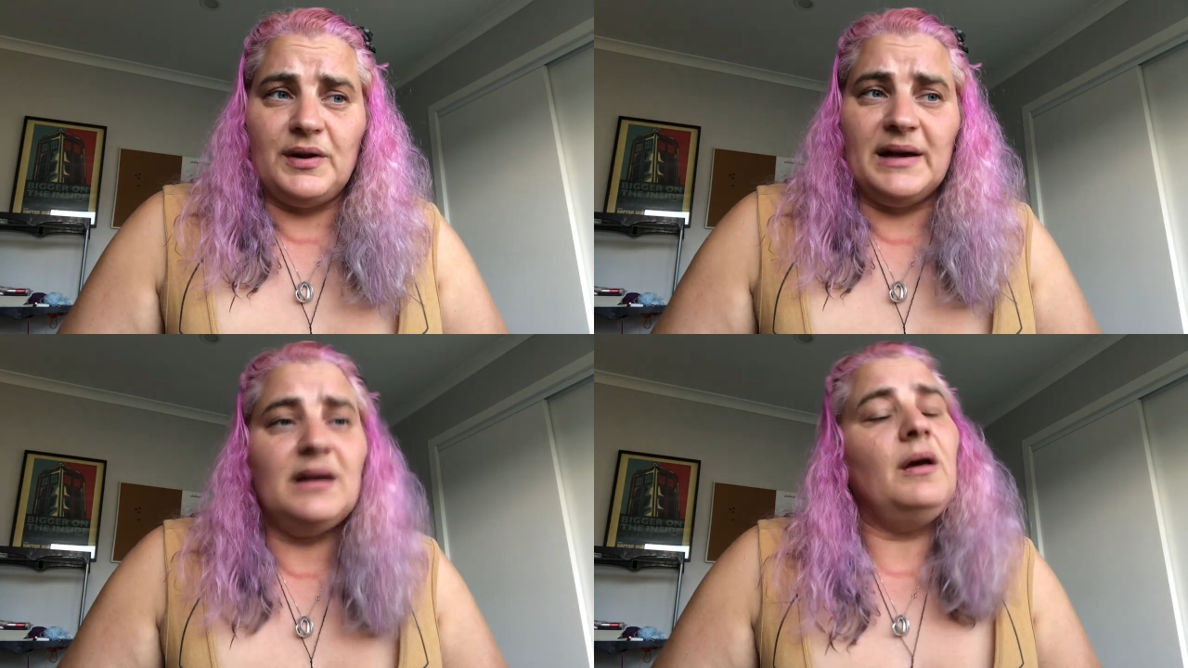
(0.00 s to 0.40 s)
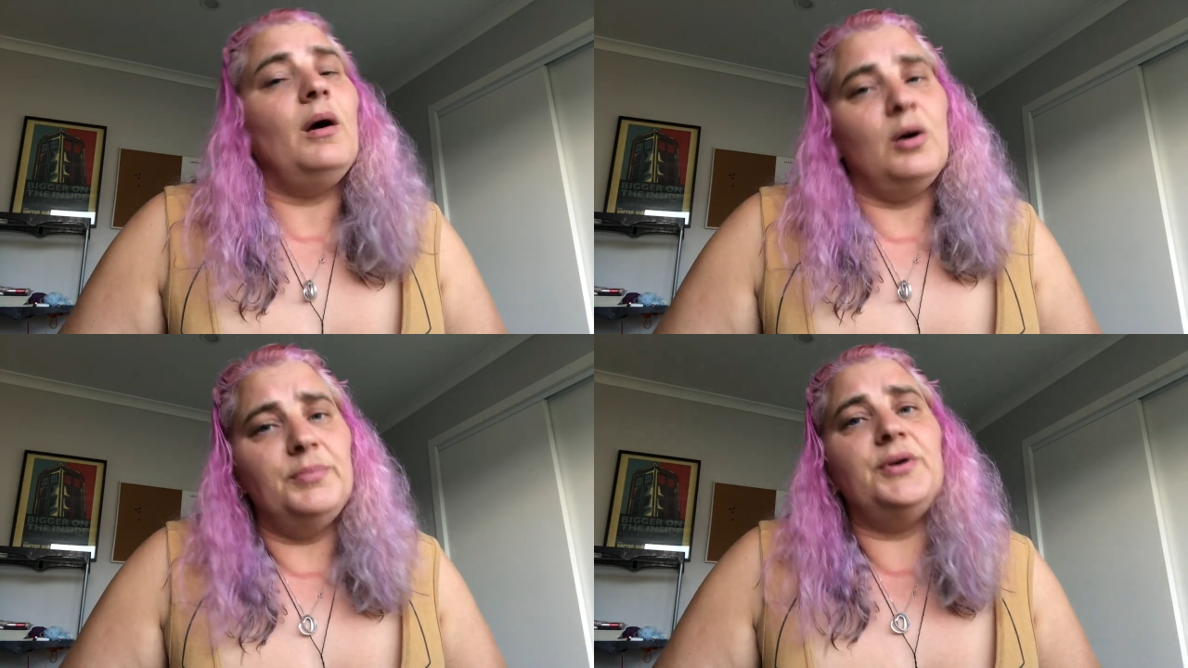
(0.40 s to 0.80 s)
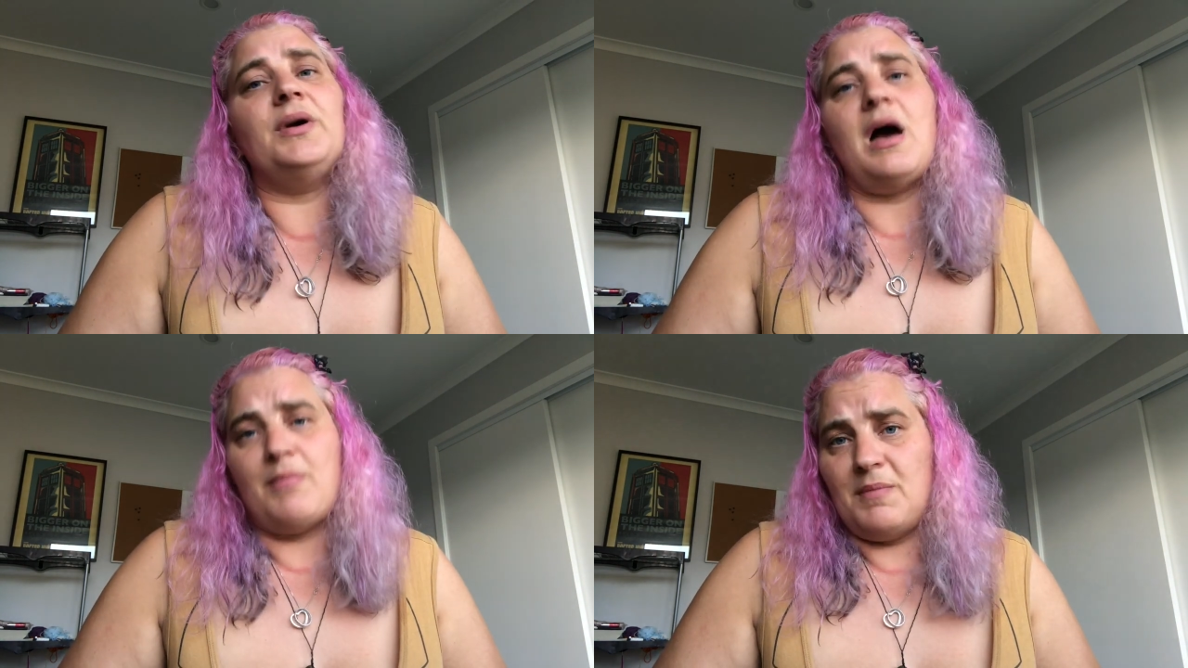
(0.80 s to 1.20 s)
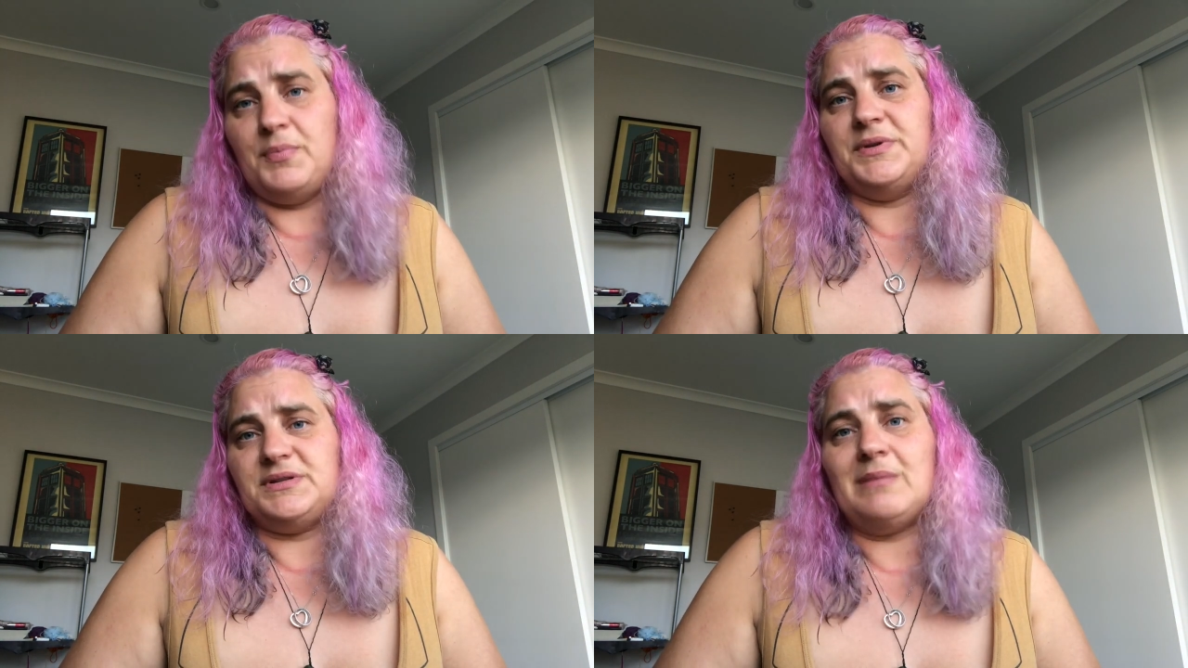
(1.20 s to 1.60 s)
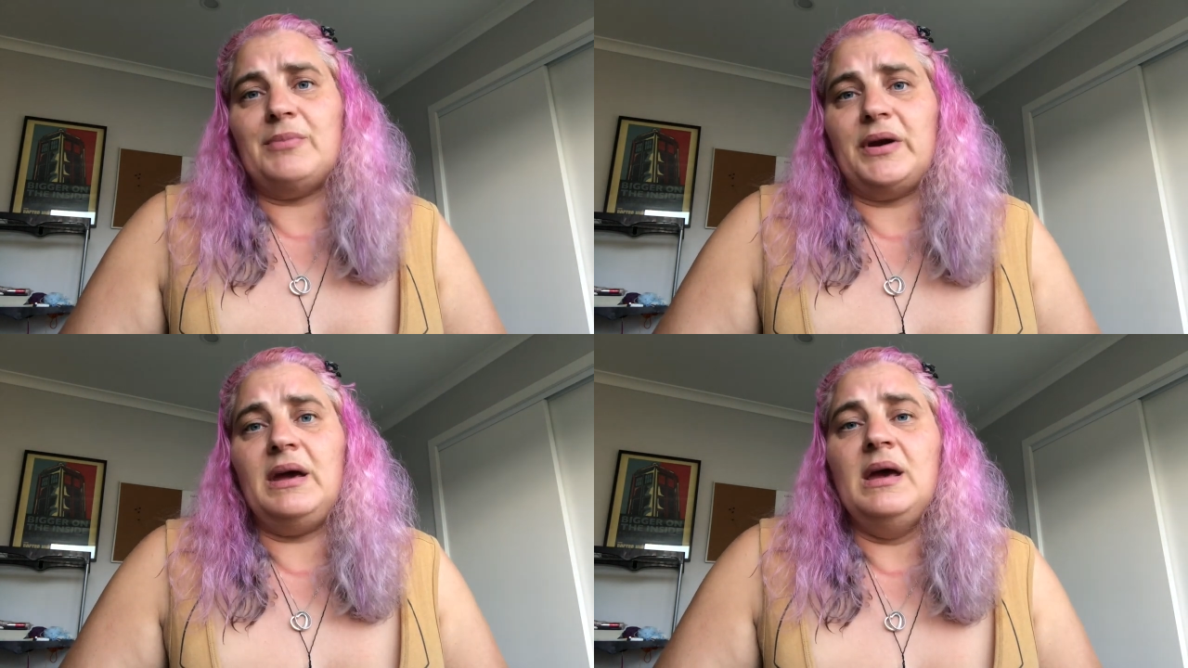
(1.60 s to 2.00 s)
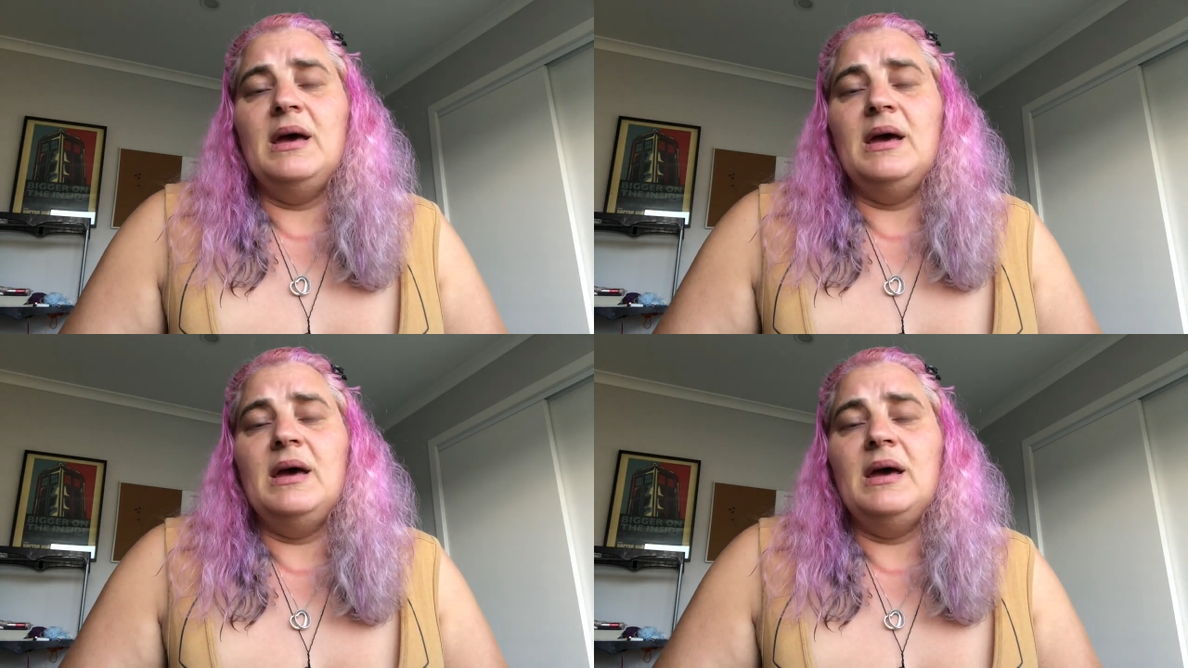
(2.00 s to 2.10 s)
I can help you come up with somebody.